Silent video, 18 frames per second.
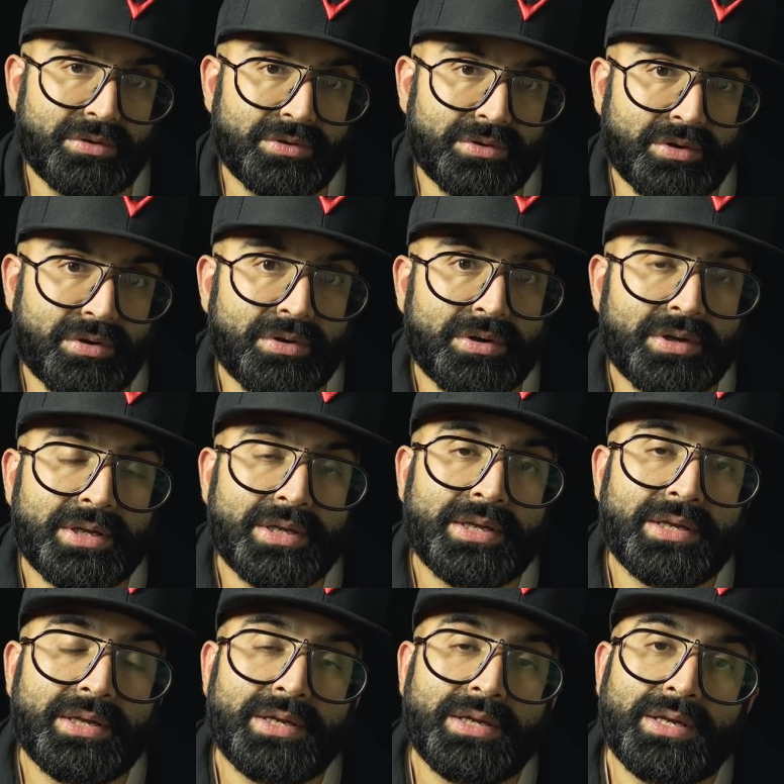or not.
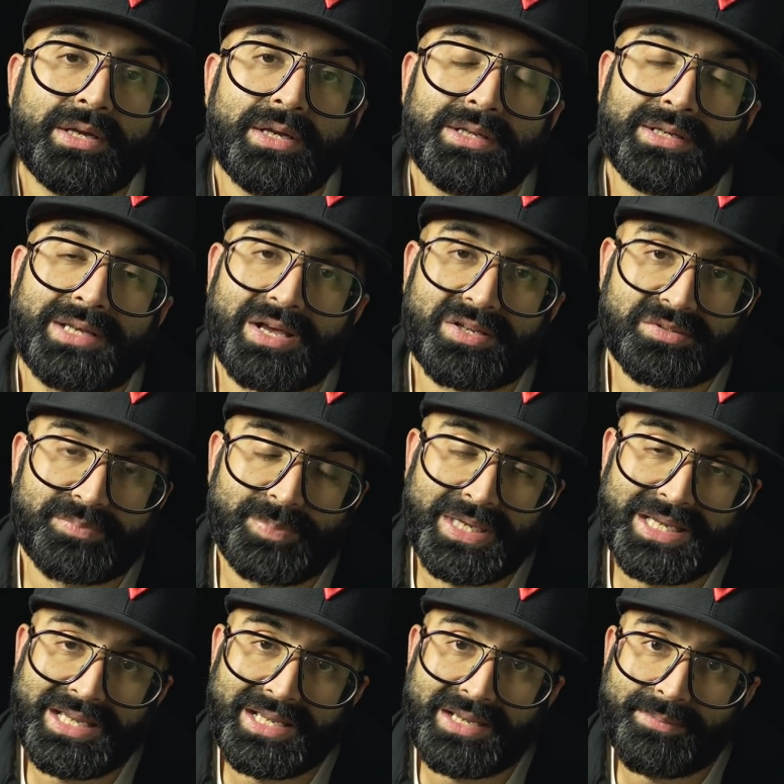Now
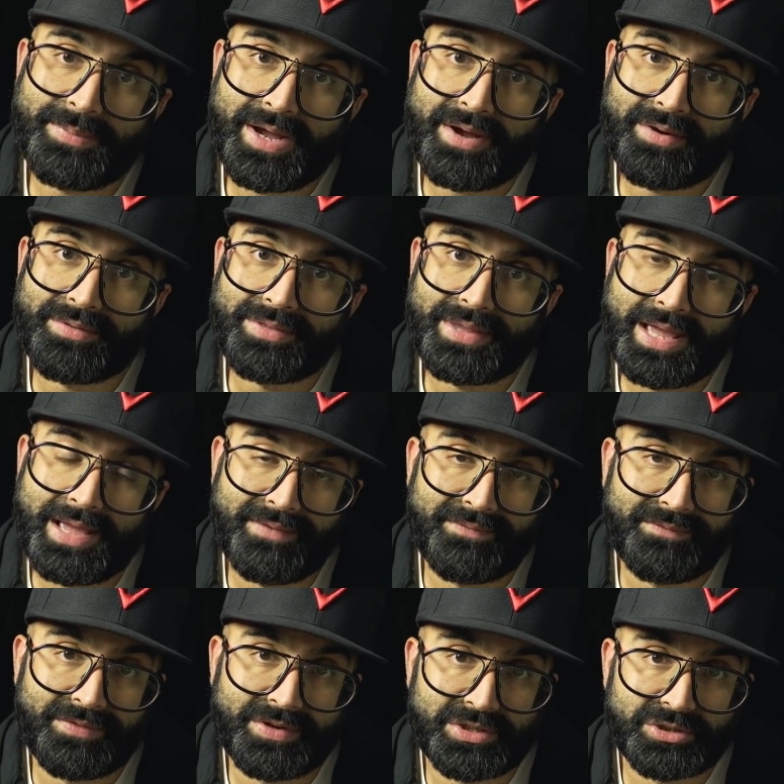speaking about the
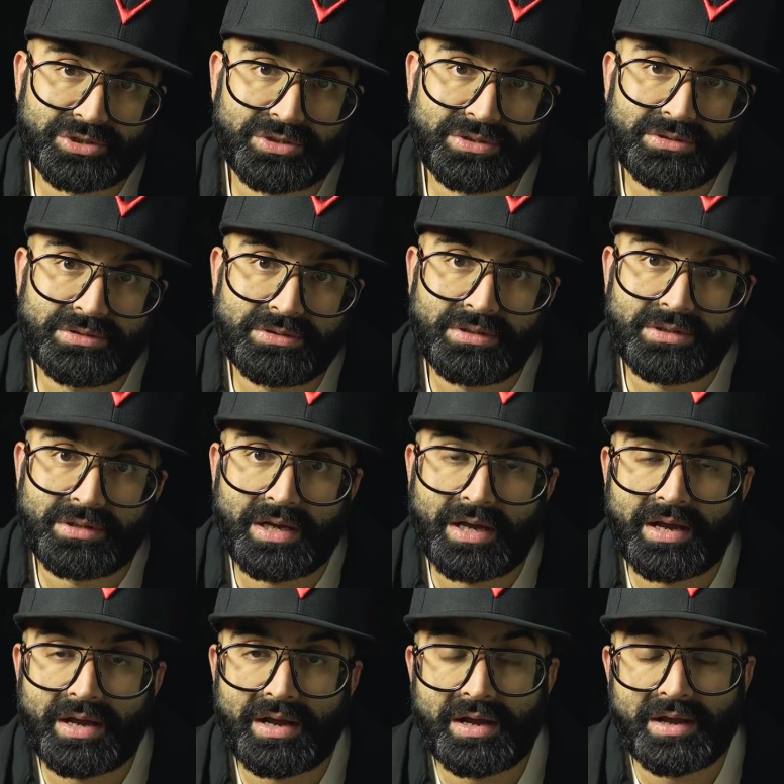M version,
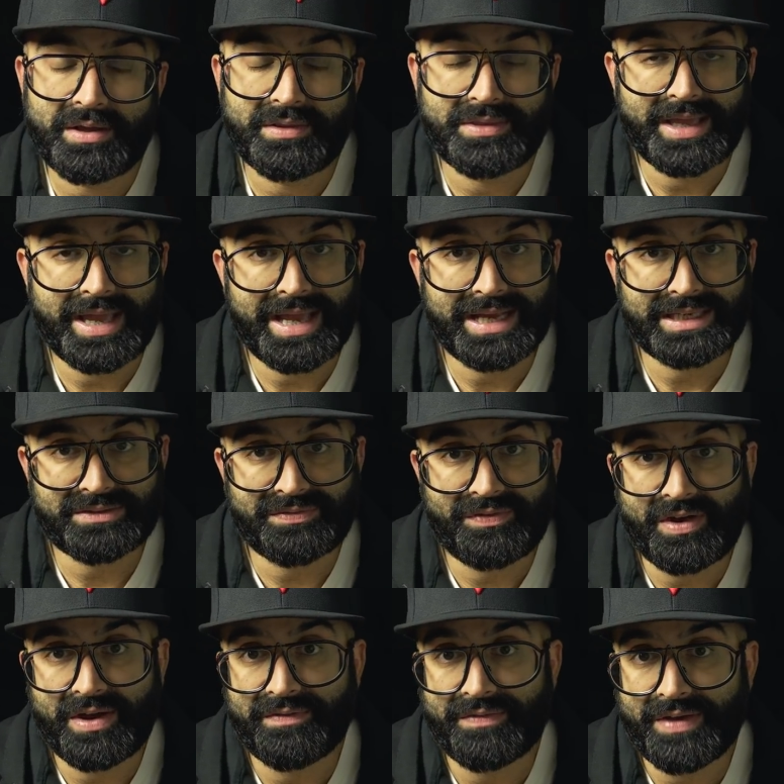the
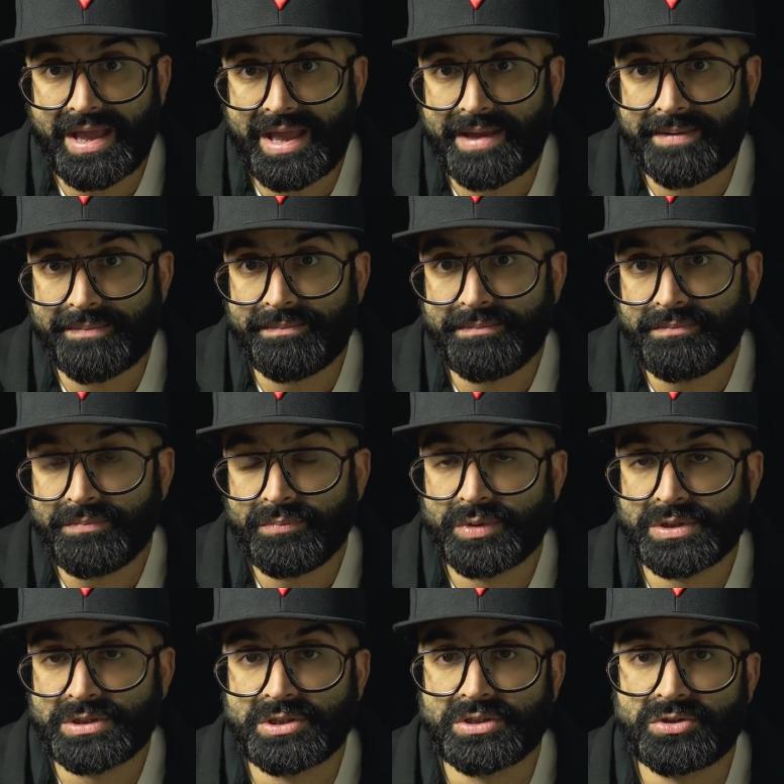X5M,
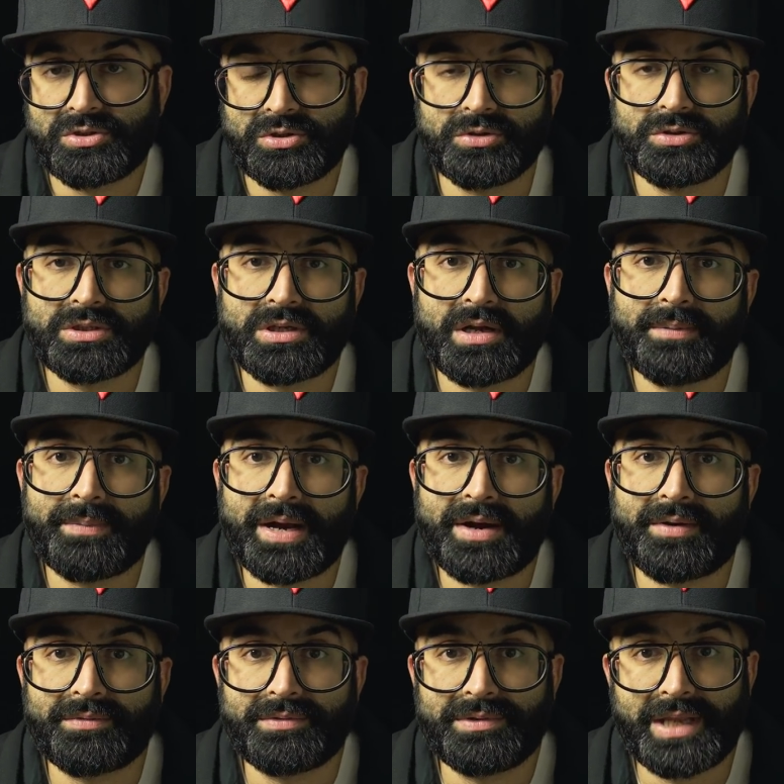which is due to come
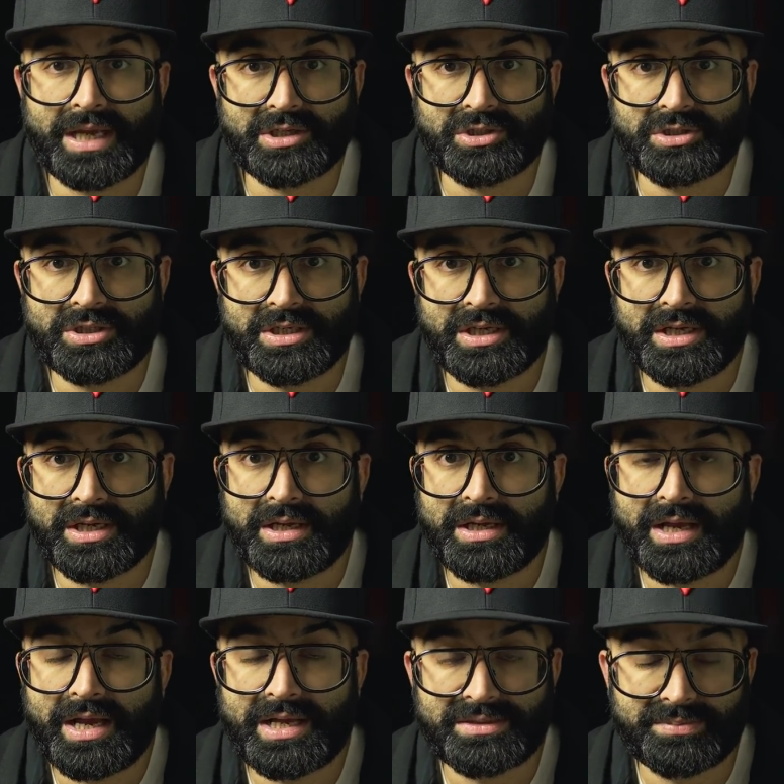out next
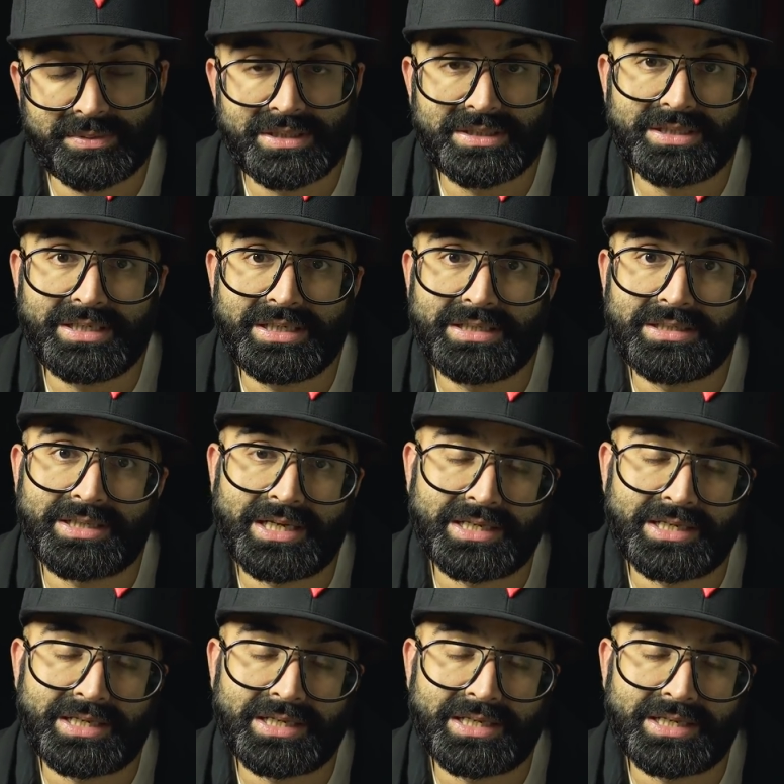year, has been seen